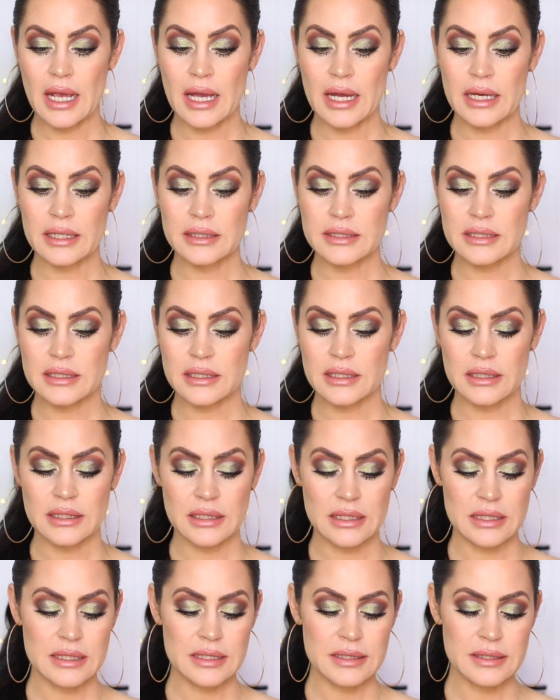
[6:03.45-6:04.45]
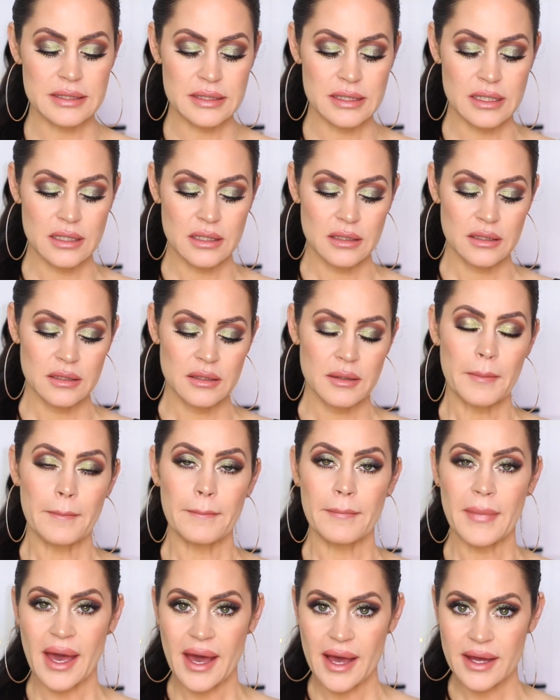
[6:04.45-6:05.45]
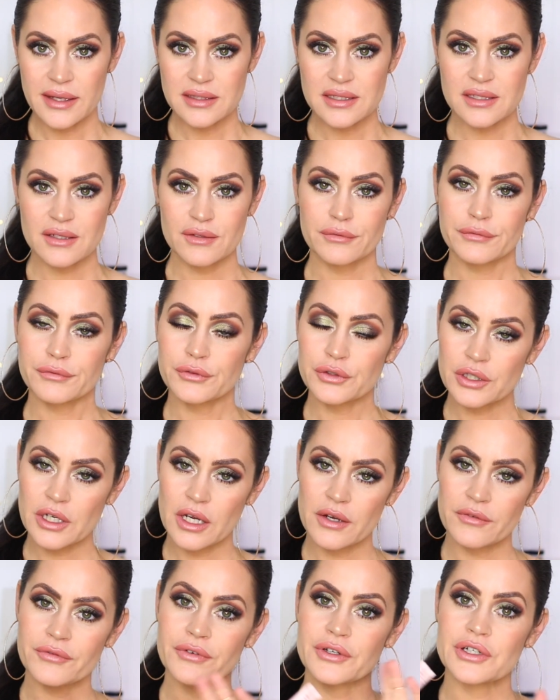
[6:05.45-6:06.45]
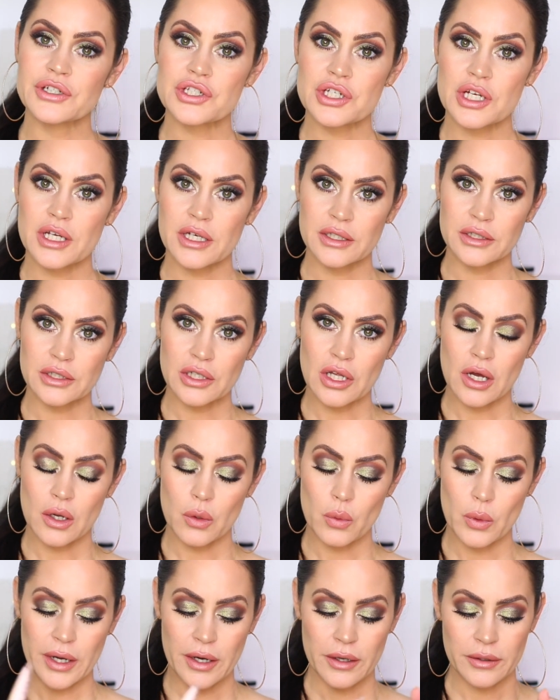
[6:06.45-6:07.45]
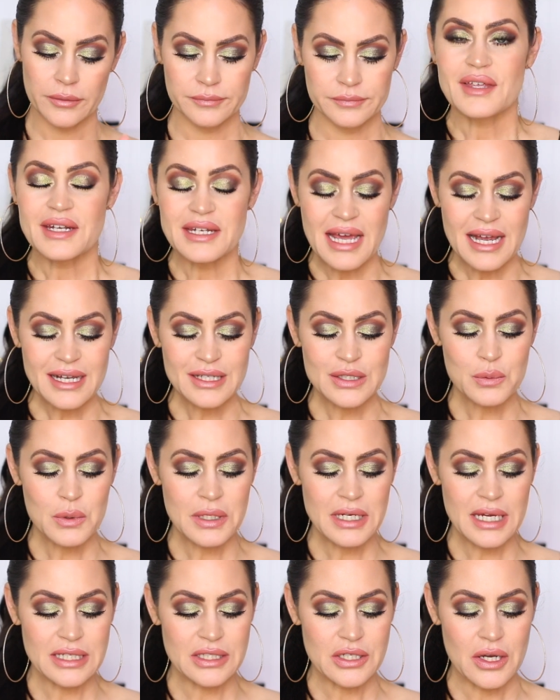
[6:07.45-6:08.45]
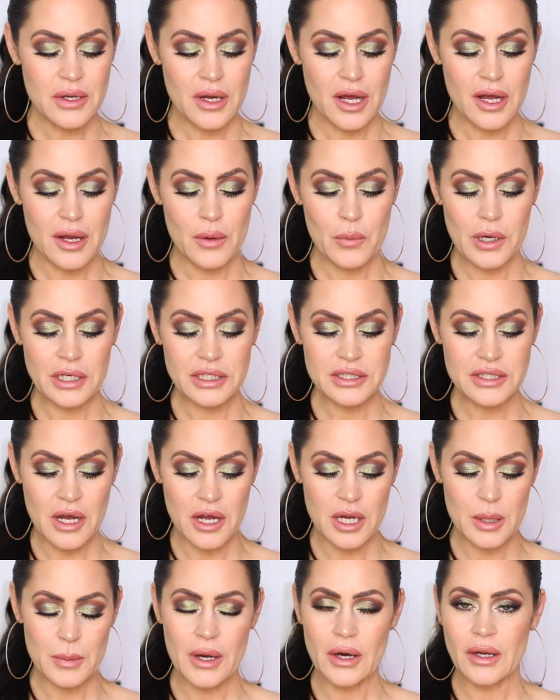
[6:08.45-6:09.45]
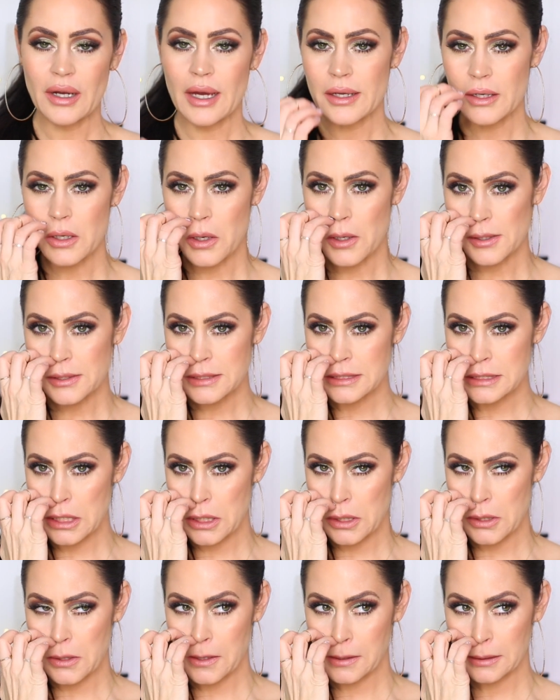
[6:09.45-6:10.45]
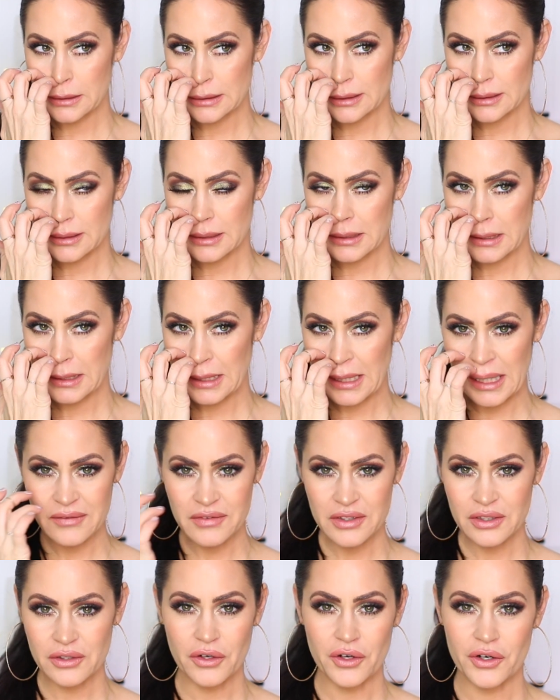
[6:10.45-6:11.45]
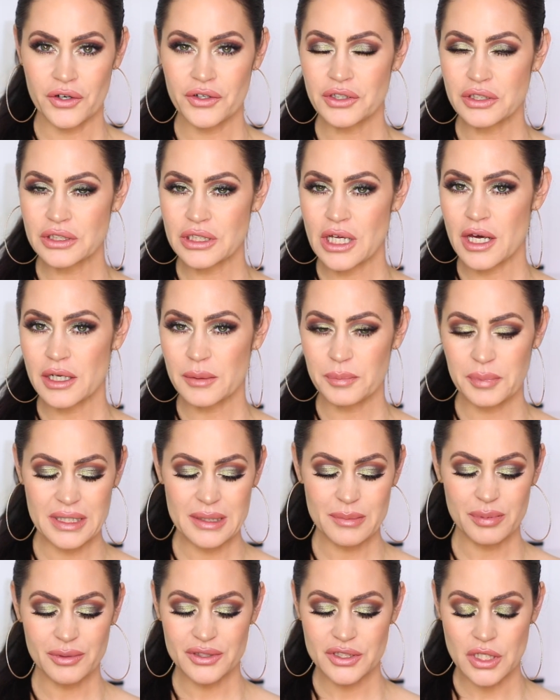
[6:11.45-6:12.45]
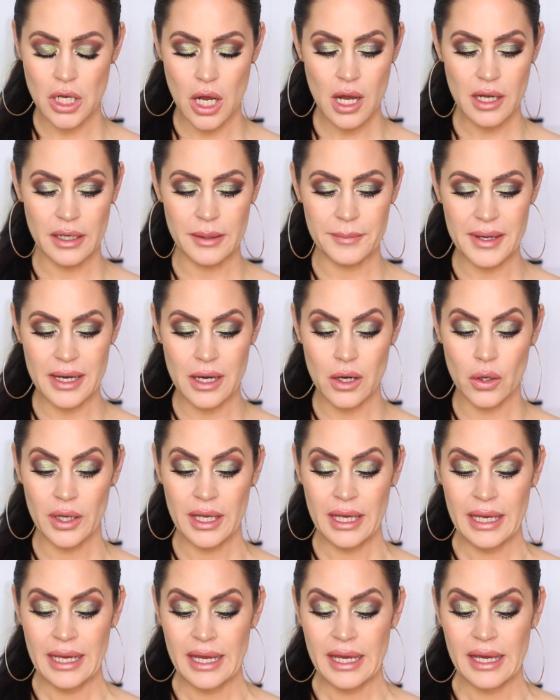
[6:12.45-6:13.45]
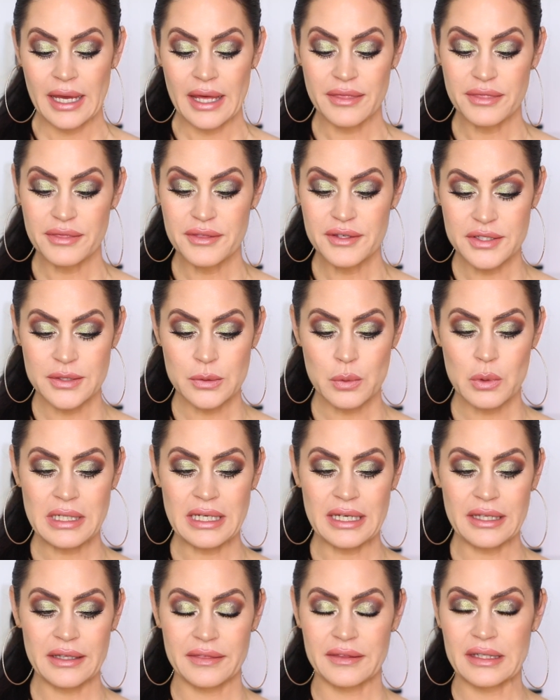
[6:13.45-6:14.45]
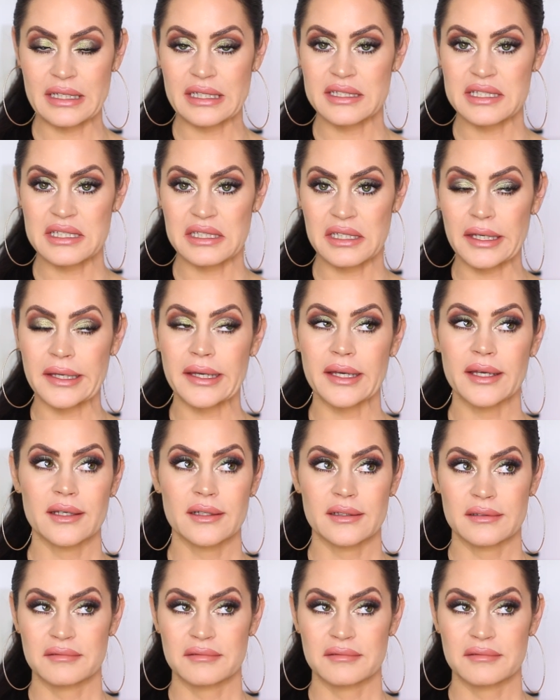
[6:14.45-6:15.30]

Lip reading: and it is matte, full coverage, and long wear. The next one I want to talk about, I also haven't heard a lot of people talk about, and this one I think is like